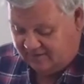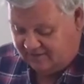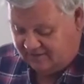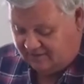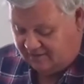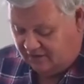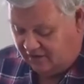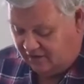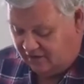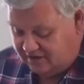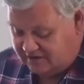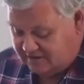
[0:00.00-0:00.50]

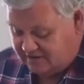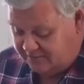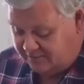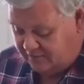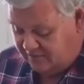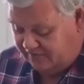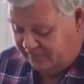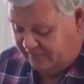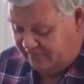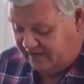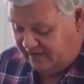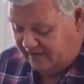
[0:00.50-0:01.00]
God's
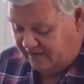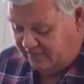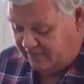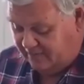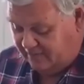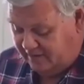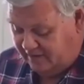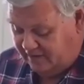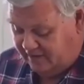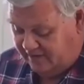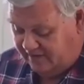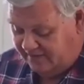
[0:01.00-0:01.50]
prophetic
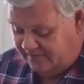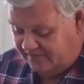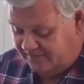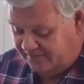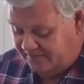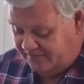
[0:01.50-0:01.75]
word.